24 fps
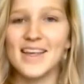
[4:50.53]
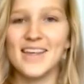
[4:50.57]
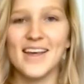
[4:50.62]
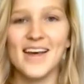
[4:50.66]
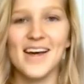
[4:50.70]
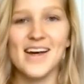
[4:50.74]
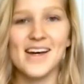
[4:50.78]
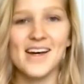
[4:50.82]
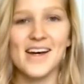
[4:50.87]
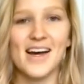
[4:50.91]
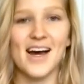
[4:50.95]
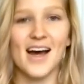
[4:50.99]

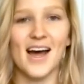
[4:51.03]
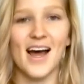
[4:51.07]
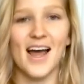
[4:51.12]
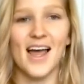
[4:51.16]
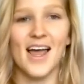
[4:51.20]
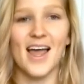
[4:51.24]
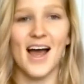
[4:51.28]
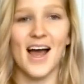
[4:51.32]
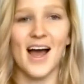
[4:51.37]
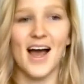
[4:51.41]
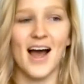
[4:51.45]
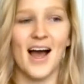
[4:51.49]
yeah,
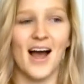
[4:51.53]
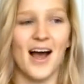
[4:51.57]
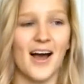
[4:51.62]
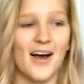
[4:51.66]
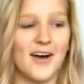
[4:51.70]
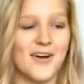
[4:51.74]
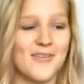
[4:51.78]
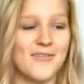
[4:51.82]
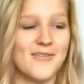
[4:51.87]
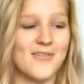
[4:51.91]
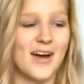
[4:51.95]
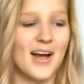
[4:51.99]

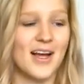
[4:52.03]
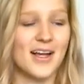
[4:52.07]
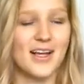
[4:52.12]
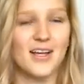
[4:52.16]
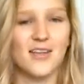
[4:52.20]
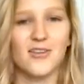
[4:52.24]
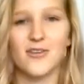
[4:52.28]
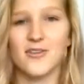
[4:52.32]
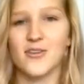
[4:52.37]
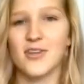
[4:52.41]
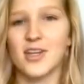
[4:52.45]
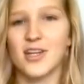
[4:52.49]
um, I
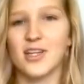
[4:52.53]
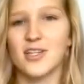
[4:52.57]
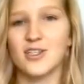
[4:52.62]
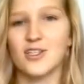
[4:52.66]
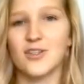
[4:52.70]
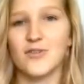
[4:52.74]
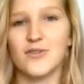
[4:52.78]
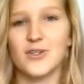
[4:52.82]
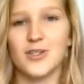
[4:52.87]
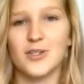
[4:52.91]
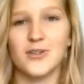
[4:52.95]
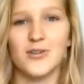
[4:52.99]
get through the
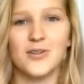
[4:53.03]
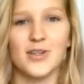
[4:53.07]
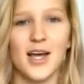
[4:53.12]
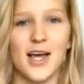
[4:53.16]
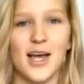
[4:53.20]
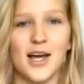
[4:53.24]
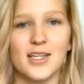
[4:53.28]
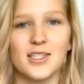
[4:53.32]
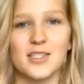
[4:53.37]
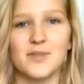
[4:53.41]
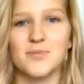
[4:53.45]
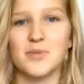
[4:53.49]
interview. They
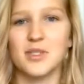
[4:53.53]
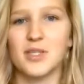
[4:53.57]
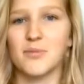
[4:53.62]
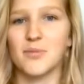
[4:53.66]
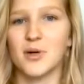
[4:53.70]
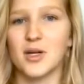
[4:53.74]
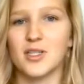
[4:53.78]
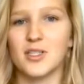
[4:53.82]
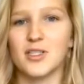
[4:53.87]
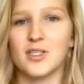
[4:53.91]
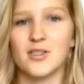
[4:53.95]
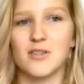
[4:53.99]
asked me a
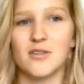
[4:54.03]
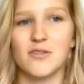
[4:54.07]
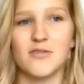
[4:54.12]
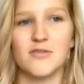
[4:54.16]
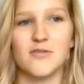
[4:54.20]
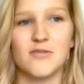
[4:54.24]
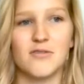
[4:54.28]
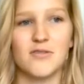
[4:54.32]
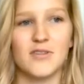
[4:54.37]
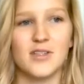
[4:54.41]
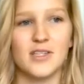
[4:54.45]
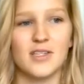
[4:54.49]
bunch
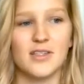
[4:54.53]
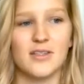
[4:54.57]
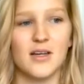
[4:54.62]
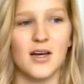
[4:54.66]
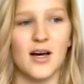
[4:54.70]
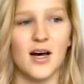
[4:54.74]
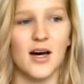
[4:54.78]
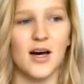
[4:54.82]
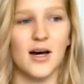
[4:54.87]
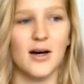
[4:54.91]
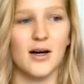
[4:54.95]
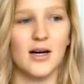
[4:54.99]
of
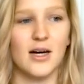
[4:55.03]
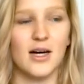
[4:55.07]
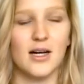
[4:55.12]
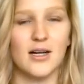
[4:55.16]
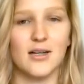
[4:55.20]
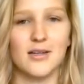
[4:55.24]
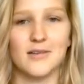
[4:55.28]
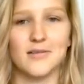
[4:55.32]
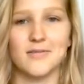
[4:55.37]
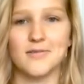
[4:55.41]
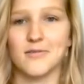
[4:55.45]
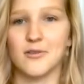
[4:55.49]

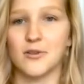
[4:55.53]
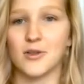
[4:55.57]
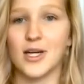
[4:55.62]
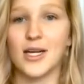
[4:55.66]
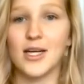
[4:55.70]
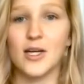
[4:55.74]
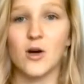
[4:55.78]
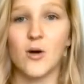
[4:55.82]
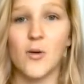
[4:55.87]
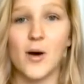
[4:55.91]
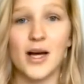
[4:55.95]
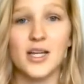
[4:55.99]
uh,
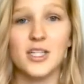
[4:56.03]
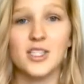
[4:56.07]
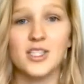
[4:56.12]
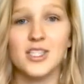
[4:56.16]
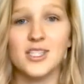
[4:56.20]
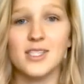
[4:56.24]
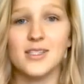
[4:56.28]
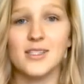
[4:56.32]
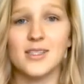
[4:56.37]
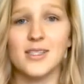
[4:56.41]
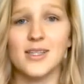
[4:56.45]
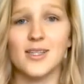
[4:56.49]
great
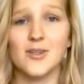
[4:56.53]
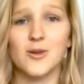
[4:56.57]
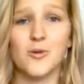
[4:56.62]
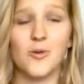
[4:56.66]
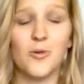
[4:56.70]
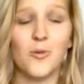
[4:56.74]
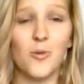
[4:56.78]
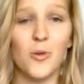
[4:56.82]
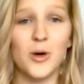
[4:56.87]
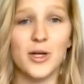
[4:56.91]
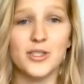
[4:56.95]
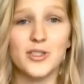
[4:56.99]
questions, like,
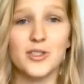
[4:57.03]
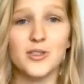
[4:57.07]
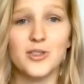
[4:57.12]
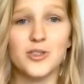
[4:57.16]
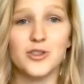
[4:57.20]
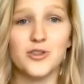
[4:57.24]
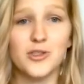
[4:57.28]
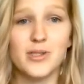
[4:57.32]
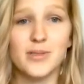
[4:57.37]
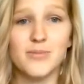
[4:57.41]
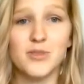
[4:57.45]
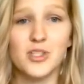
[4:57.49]
what's your
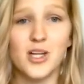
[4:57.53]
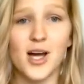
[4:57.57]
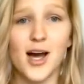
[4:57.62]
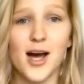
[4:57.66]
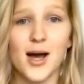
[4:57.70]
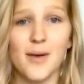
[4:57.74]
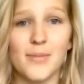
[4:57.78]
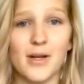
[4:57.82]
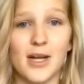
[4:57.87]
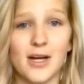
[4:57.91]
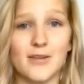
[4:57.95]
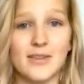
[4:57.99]
dream
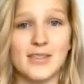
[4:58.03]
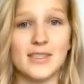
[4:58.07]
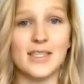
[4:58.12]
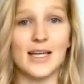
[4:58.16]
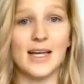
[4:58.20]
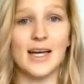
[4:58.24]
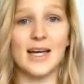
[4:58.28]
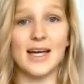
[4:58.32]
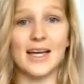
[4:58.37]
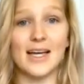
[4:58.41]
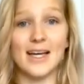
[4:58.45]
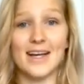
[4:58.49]
job? And I was
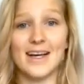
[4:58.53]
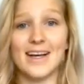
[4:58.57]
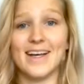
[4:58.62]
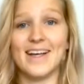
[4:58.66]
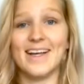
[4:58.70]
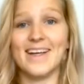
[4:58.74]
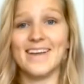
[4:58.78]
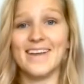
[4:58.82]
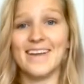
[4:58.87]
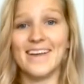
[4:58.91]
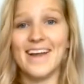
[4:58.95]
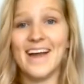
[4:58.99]
like,
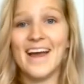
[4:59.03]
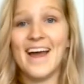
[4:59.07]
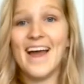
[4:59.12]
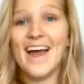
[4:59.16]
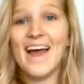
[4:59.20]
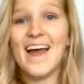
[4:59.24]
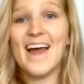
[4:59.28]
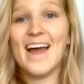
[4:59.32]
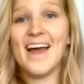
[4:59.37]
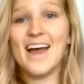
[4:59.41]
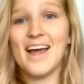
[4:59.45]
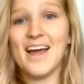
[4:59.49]

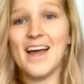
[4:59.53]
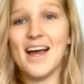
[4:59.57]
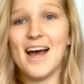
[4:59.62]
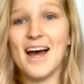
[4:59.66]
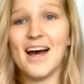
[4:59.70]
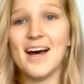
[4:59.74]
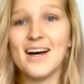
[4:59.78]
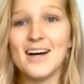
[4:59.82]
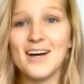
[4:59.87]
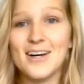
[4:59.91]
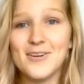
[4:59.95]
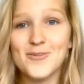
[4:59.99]

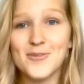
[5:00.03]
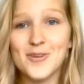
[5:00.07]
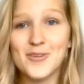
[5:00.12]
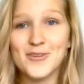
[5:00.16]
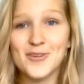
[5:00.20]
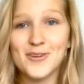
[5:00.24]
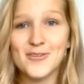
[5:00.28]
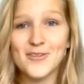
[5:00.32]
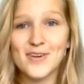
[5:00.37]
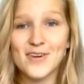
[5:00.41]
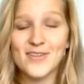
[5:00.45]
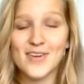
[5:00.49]
um,
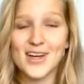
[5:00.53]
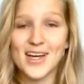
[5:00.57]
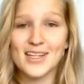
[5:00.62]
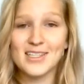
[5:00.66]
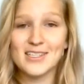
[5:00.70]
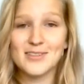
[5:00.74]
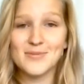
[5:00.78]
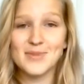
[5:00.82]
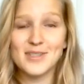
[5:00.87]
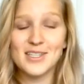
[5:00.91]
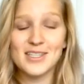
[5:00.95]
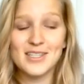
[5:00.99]
if you would have
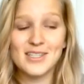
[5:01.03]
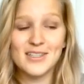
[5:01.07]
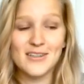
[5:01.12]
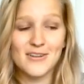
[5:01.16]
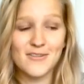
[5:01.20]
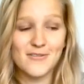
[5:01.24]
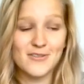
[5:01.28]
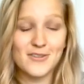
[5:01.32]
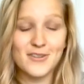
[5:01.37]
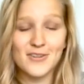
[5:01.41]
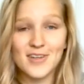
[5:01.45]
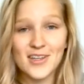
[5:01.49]
asked me
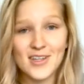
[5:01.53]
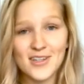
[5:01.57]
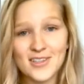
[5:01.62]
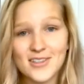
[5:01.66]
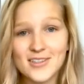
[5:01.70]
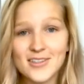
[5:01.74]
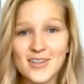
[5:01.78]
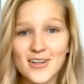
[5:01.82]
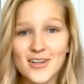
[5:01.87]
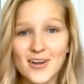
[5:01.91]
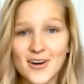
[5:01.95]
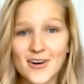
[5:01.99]
a few
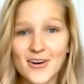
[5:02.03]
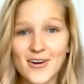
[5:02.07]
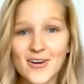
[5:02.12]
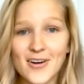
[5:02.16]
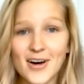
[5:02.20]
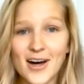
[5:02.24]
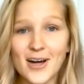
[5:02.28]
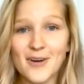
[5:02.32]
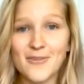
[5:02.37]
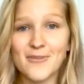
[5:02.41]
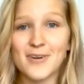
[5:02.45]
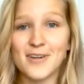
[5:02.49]
years ago,
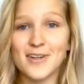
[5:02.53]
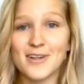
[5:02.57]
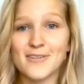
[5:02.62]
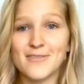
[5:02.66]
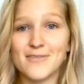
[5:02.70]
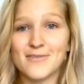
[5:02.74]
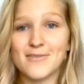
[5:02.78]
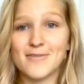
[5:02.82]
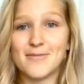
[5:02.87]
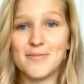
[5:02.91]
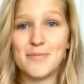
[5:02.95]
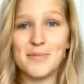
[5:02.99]
I would
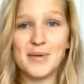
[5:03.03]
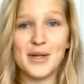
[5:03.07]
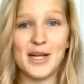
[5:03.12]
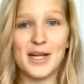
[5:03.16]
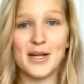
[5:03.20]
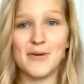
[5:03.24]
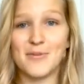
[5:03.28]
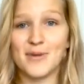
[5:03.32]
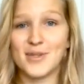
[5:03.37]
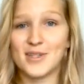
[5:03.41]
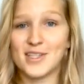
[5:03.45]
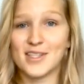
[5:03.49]
have been
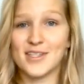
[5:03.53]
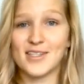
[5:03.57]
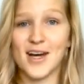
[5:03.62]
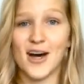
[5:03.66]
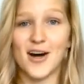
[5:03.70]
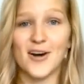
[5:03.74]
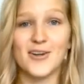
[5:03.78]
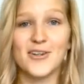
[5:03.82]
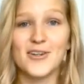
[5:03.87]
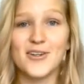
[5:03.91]
able to tell